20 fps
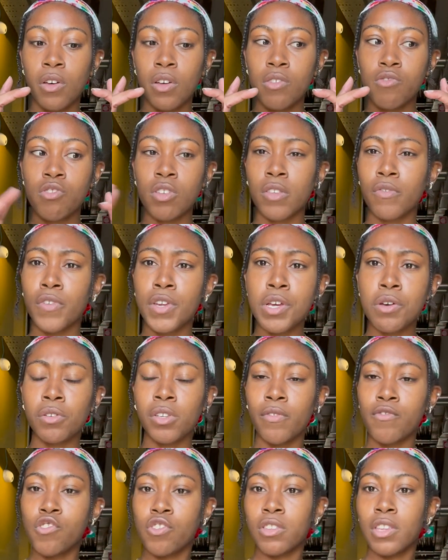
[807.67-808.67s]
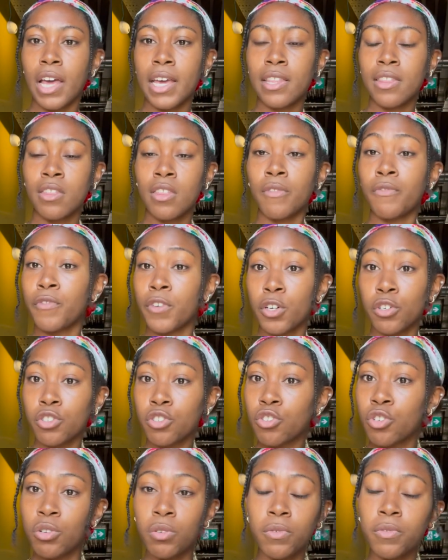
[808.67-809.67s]
just videos of just like the
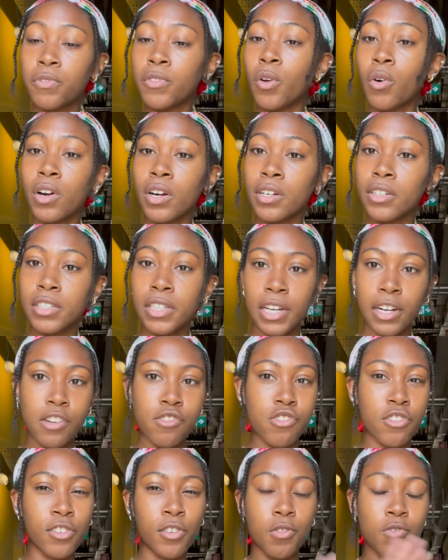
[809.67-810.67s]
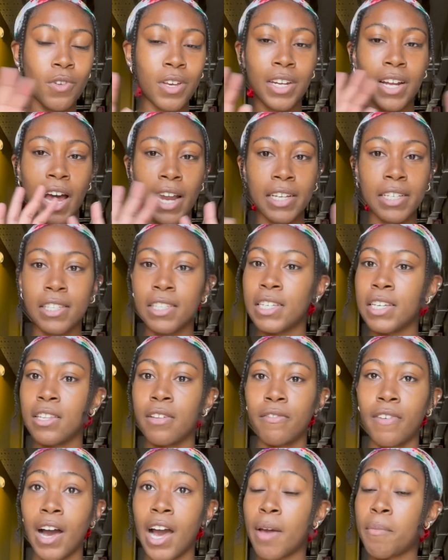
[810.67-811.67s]
first two floors here, just so you can kind of see the
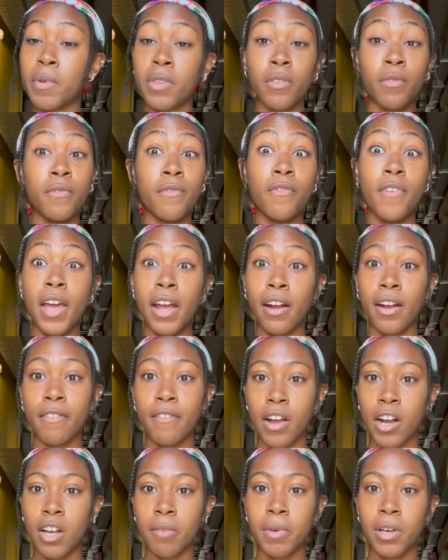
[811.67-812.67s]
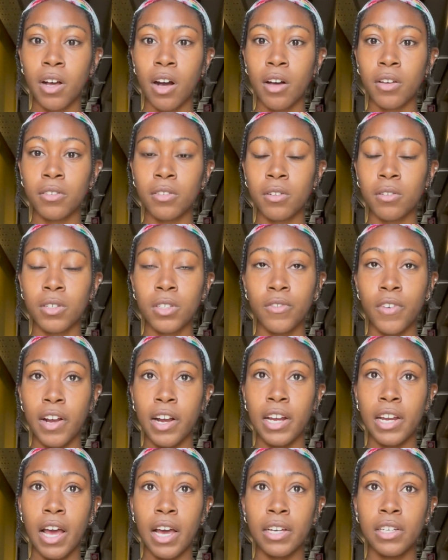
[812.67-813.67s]
vibe. It's a very, very big hostel. It's
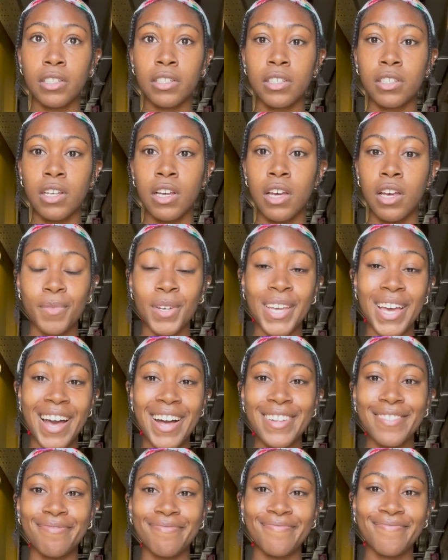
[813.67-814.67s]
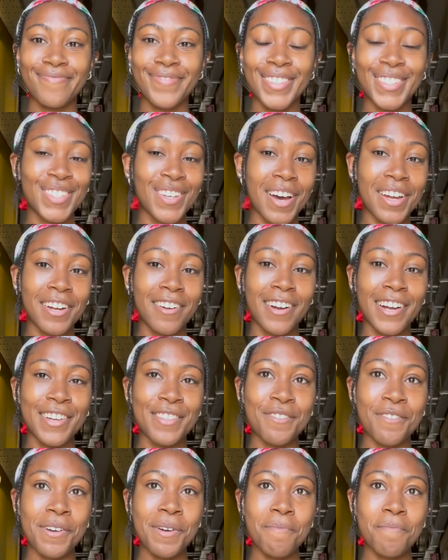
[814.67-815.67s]
very nice. But yeah, so I had a great
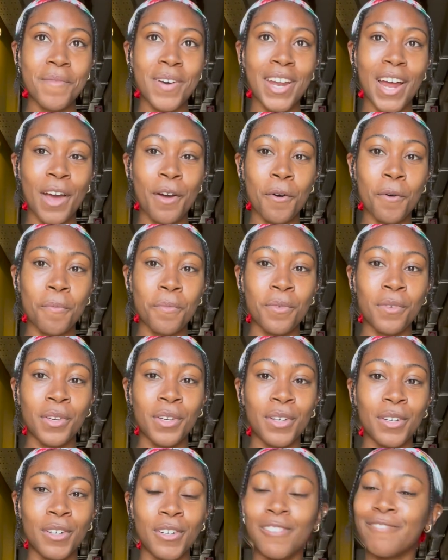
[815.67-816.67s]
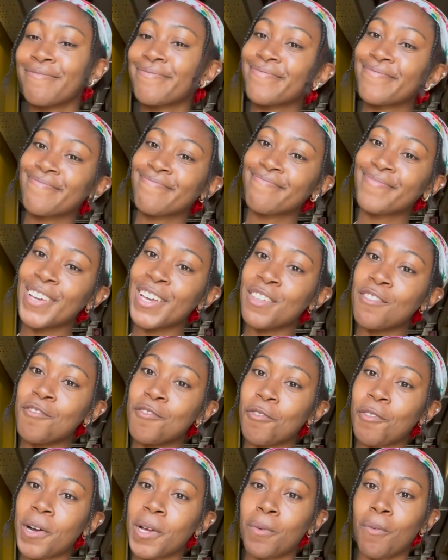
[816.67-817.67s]
trip and I hope you
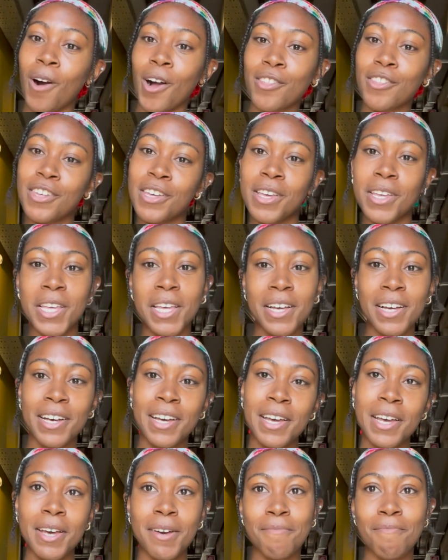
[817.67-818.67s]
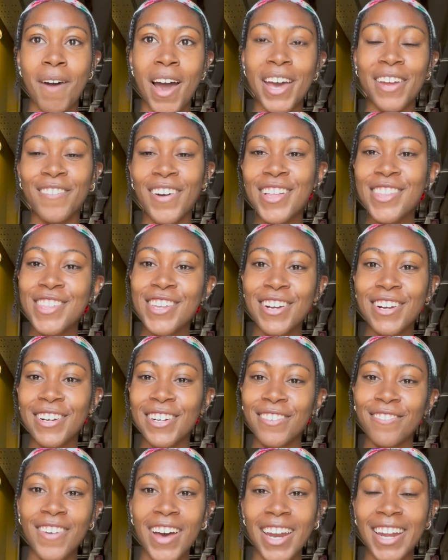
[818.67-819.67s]
enjoyed watching my adventure
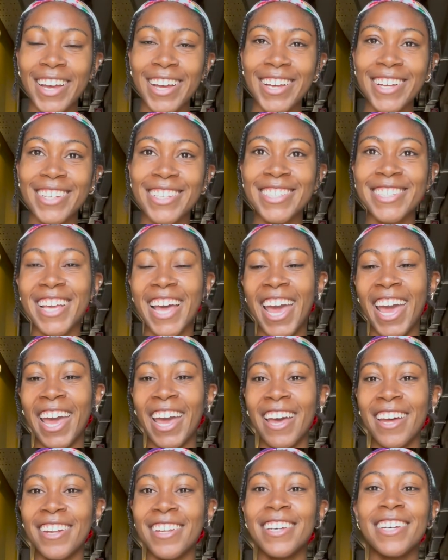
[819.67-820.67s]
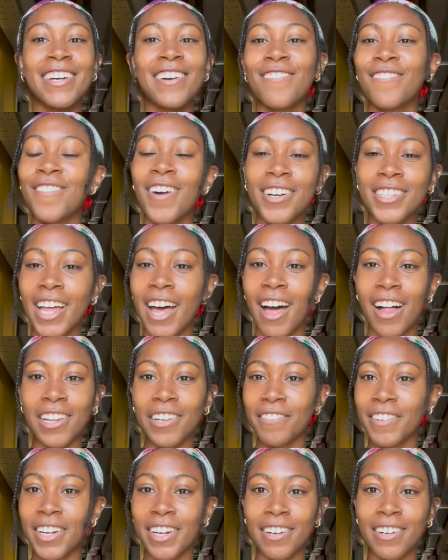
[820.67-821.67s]
in Venice. And fuck that
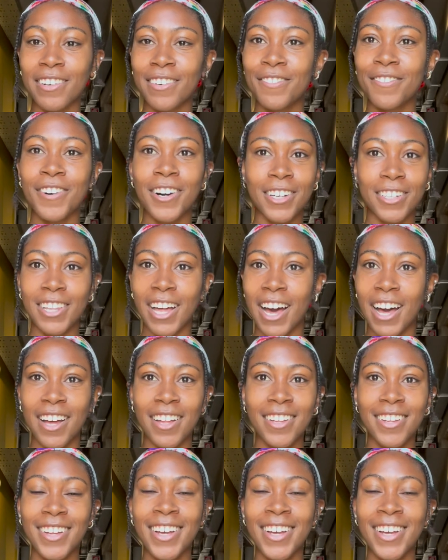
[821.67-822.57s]
elevator, fuck that.